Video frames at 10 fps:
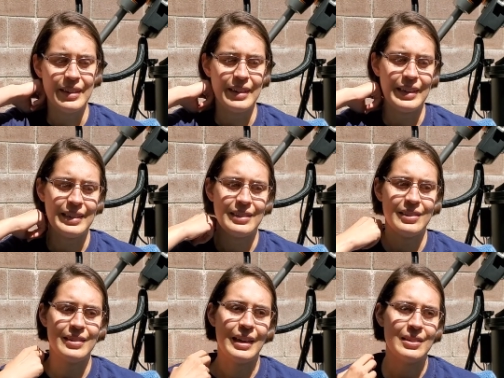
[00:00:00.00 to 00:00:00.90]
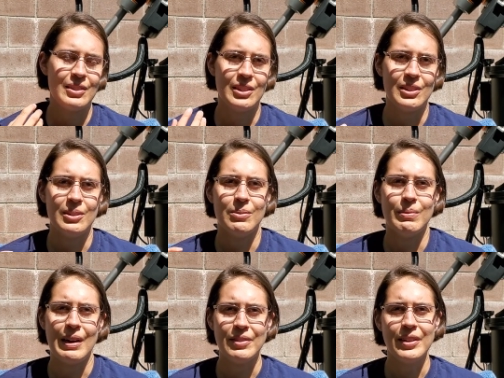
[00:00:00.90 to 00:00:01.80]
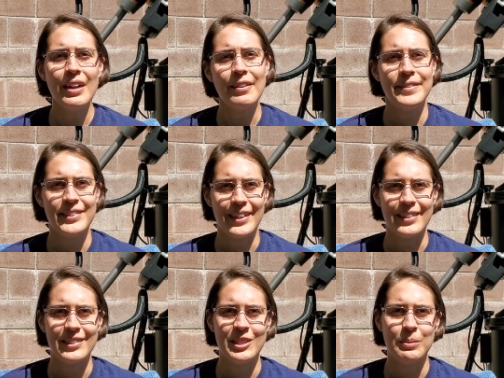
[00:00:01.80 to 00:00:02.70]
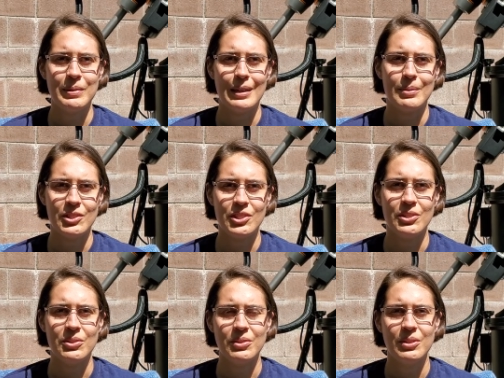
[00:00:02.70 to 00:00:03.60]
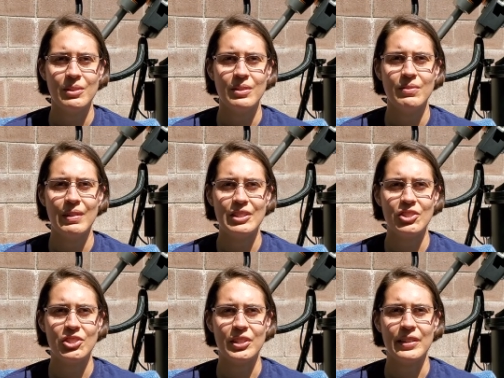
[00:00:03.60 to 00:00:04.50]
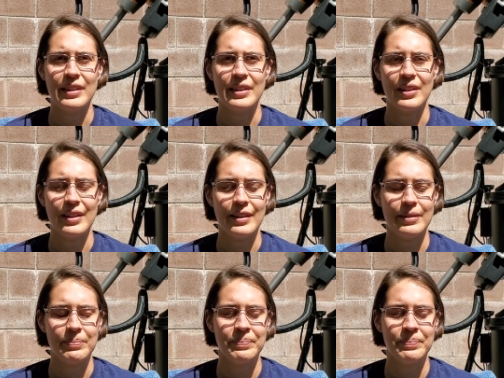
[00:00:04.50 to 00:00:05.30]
and that they're round enough stars to be able to register and align.